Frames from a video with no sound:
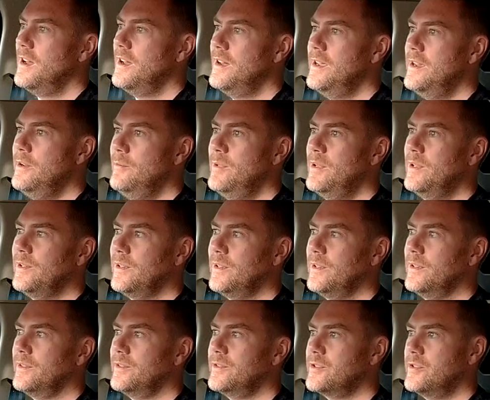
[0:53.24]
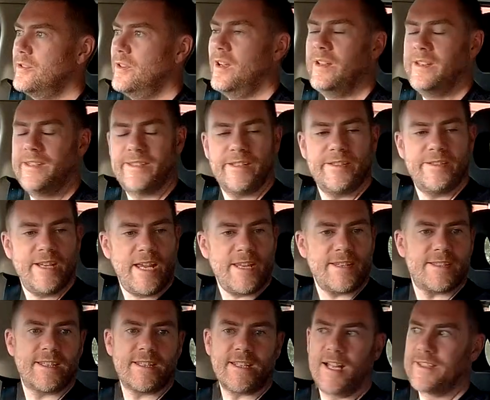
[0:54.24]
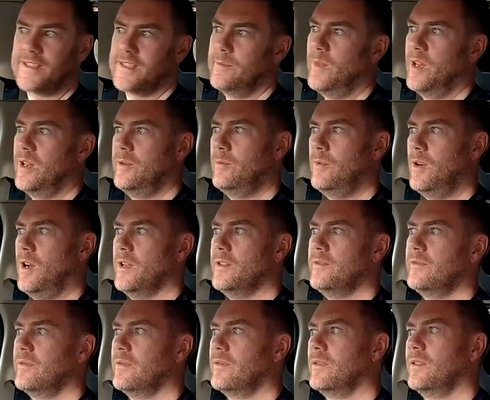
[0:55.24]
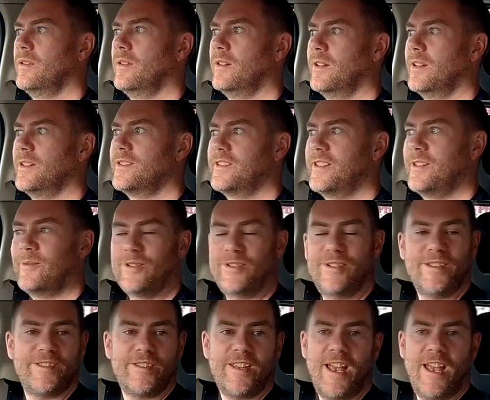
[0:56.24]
I will try suggesting that to my wife. See what she